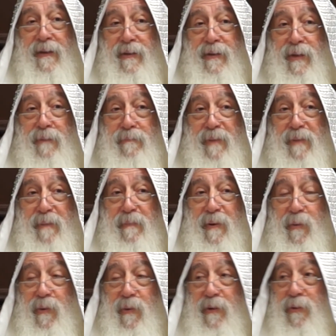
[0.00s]
the
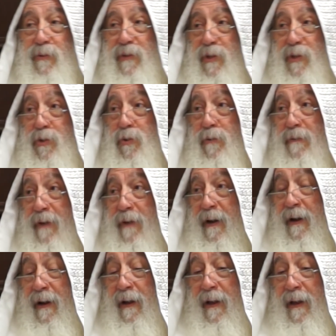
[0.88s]
people will do
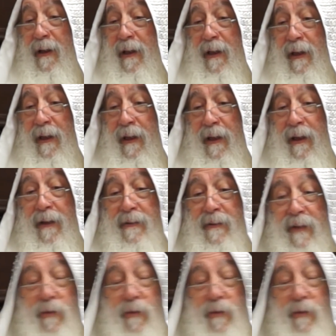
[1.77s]
teshuvah, and